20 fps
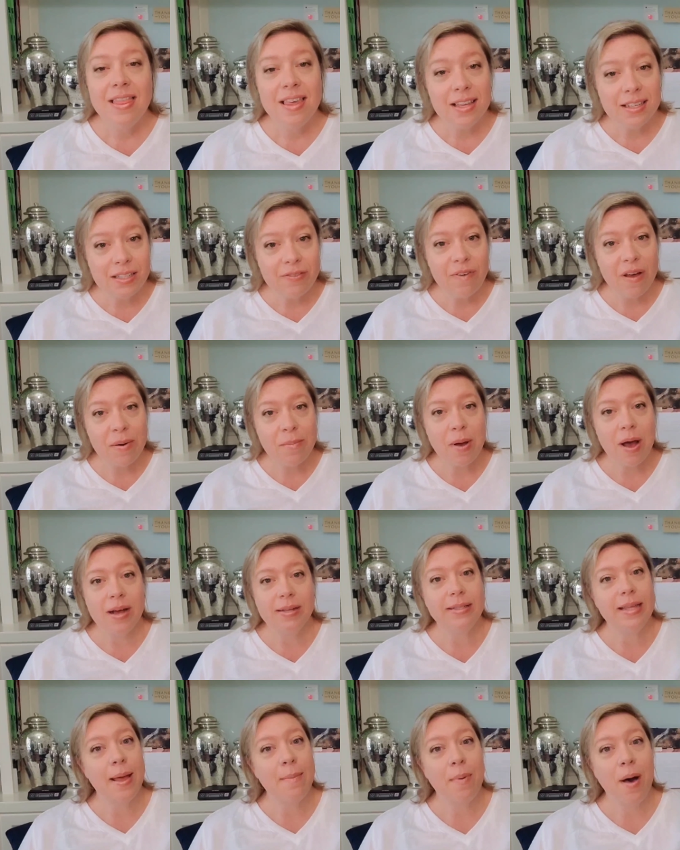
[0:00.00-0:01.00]
This fun
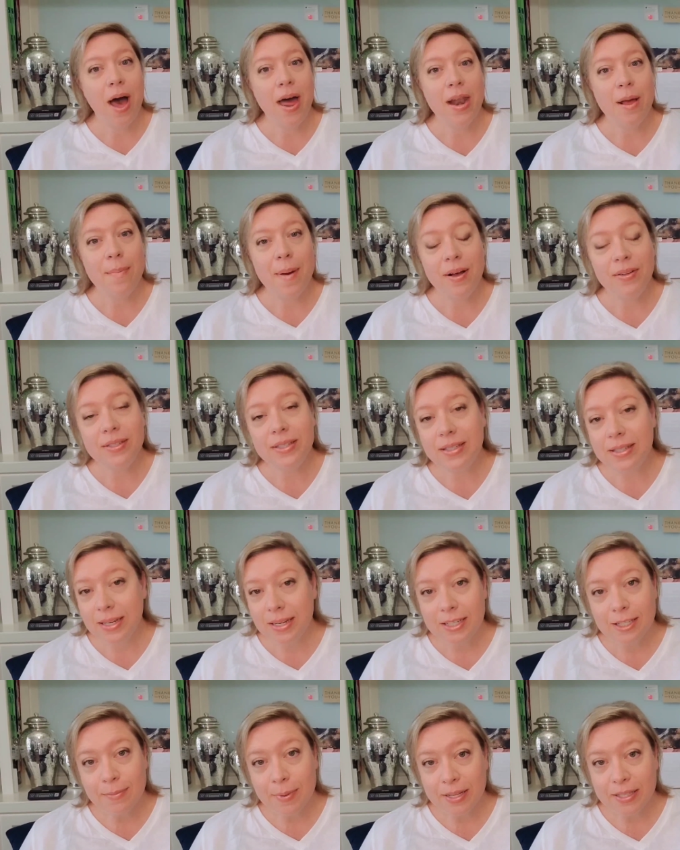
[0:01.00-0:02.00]
box I bought about
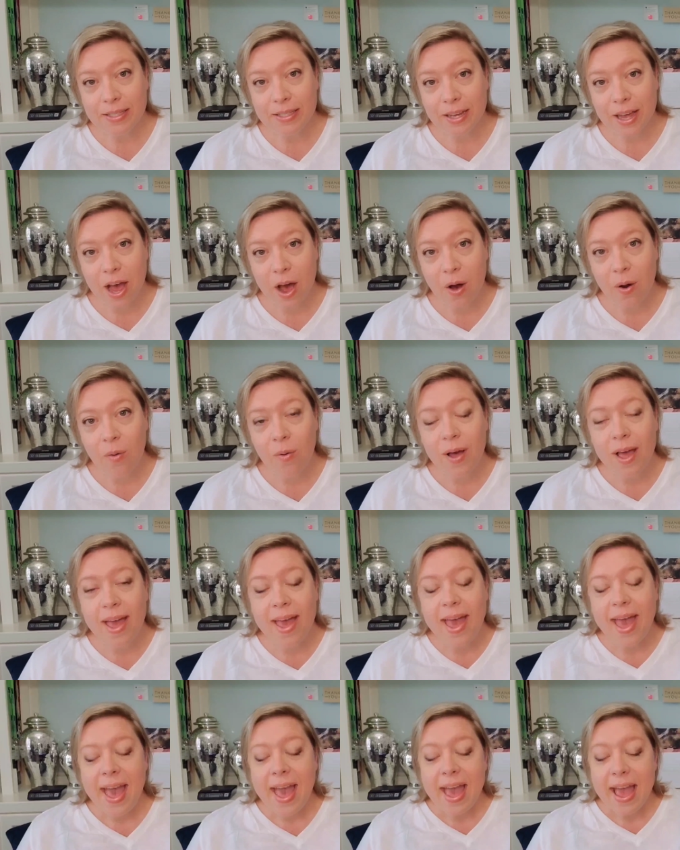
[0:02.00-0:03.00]
6 months ago,
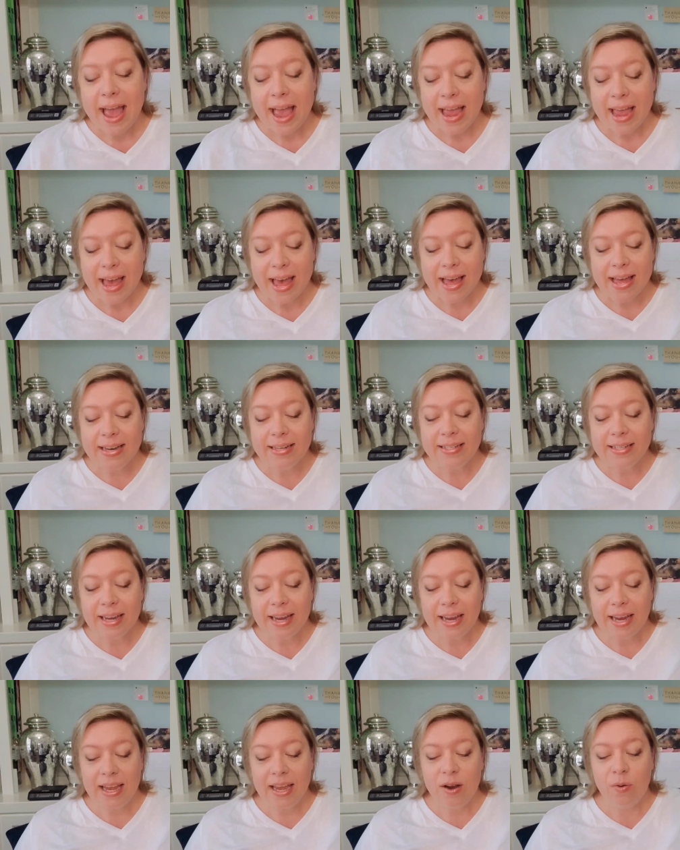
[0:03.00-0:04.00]
and
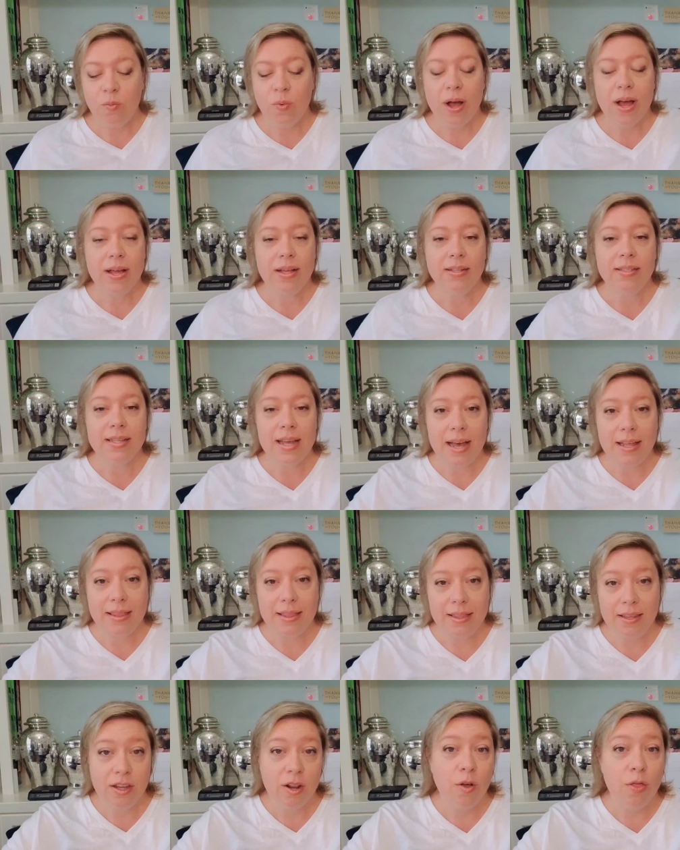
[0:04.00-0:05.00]
it was
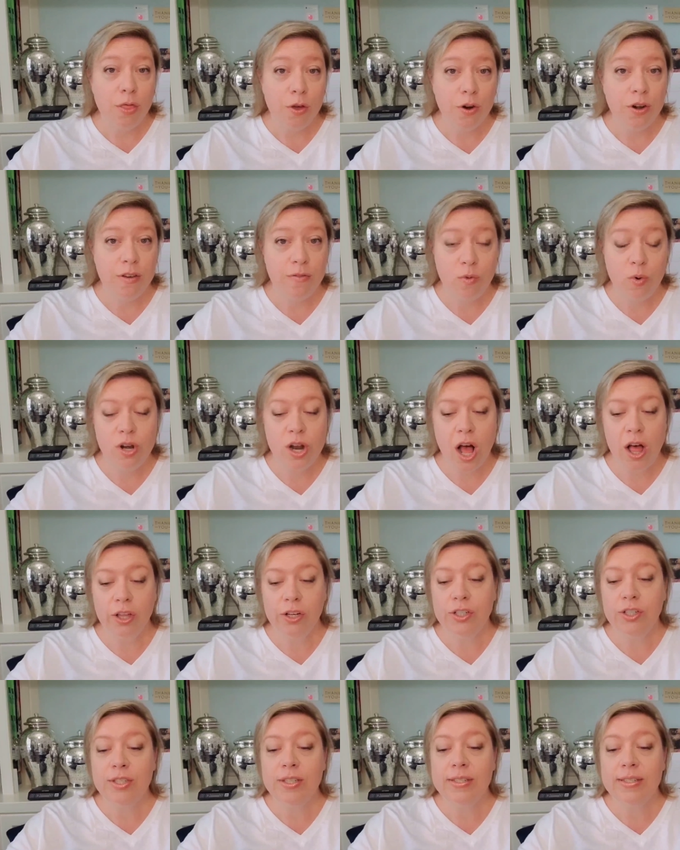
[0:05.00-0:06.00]
at,
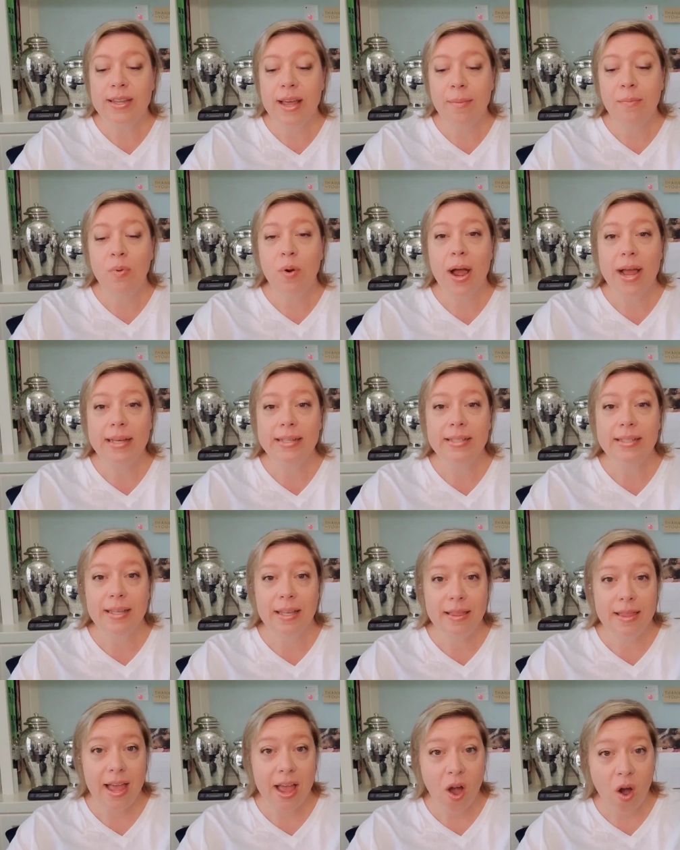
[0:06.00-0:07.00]
$34, the same price
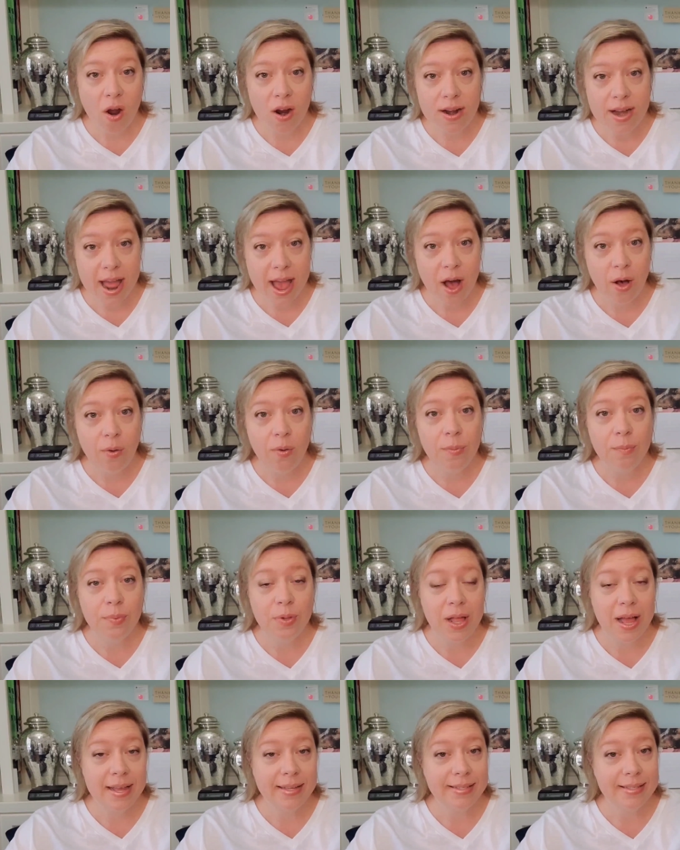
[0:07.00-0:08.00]
that they are now,
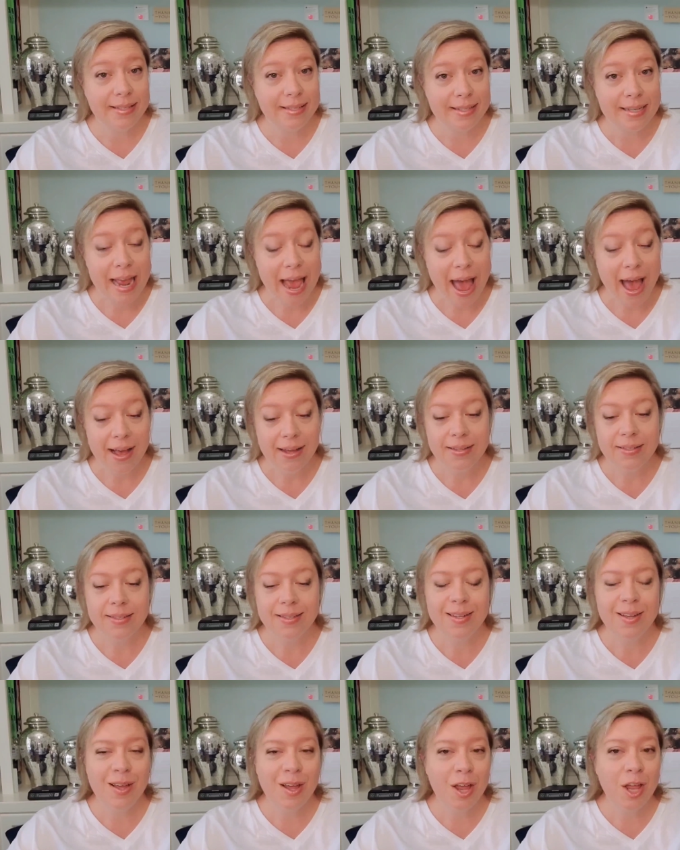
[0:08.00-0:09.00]
plus
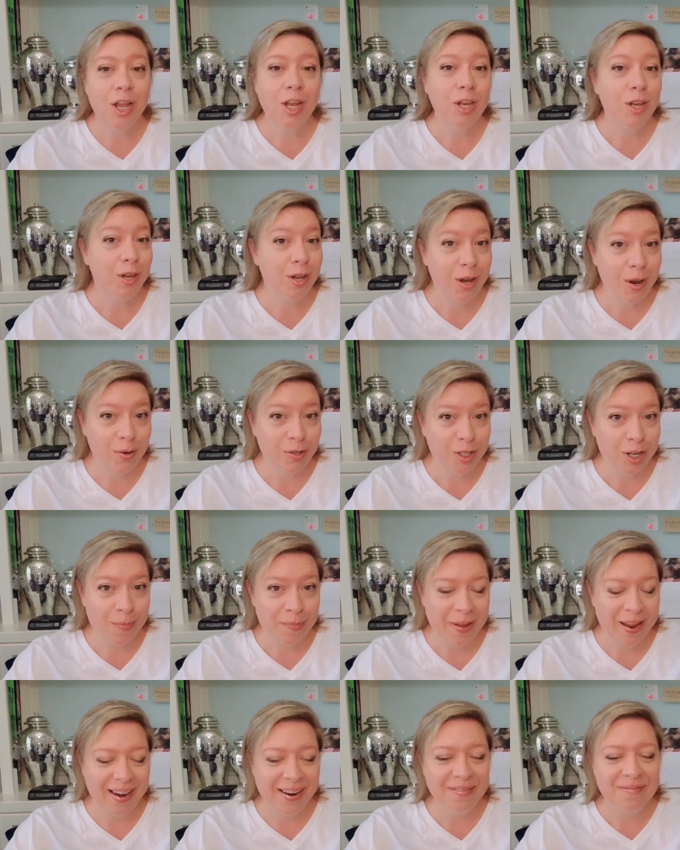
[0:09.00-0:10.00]
tax, no
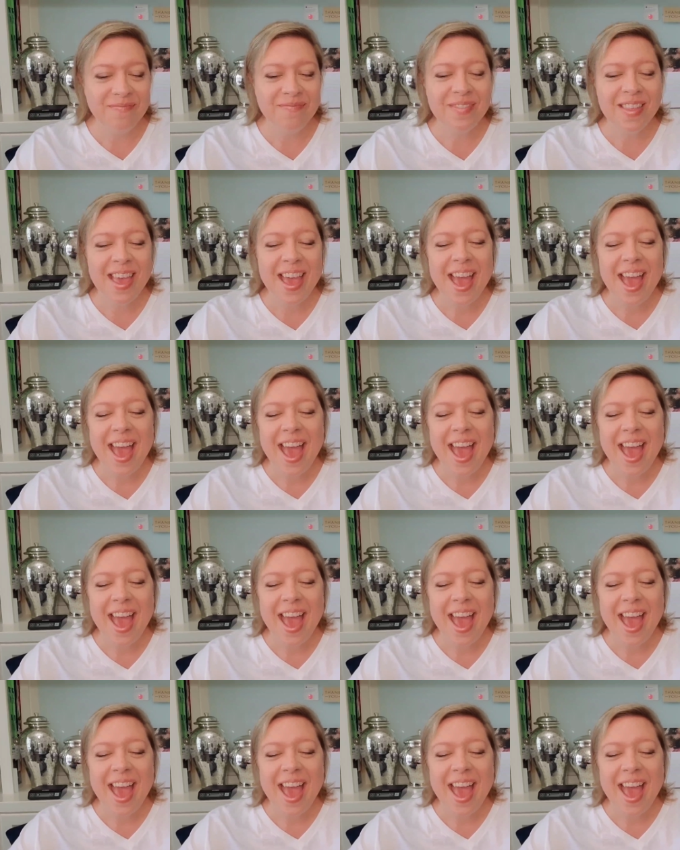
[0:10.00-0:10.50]
shipping.